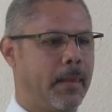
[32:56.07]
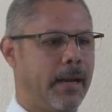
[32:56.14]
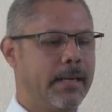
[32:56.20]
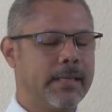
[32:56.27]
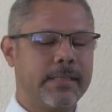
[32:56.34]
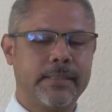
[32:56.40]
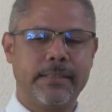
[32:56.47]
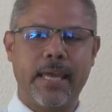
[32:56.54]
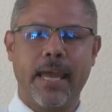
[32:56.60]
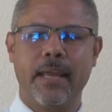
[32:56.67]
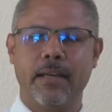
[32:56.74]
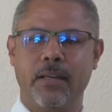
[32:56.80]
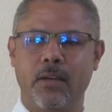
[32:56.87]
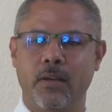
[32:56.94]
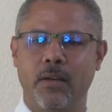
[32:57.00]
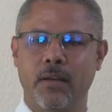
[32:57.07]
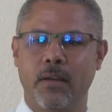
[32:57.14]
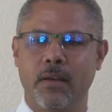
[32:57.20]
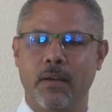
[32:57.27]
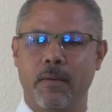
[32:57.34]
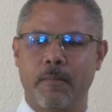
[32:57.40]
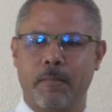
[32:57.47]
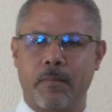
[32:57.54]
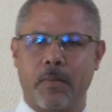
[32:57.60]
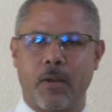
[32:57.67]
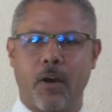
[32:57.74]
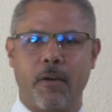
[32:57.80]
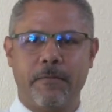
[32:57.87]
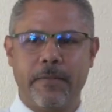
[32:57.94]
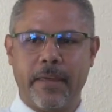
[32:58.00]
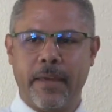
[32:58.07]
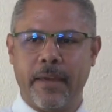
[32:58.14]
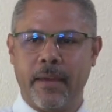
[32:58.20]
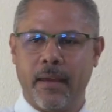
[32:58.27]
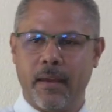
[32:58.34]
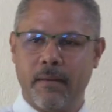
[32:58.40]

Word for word: Understanding of their